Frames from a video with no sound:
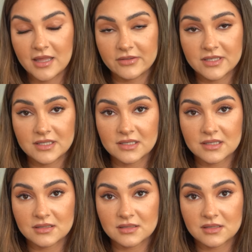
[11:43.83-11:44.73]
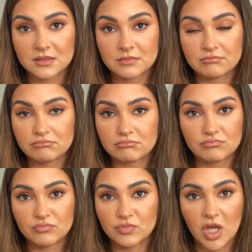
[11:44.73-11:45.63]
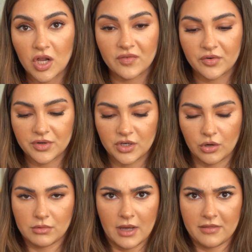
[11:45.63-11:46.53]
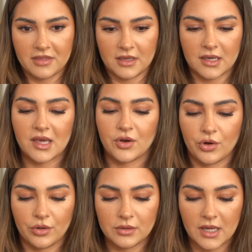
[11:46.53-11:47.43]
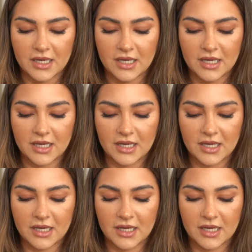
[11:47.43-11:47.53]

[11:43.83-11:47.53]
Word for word: This is not very known, I think, at all.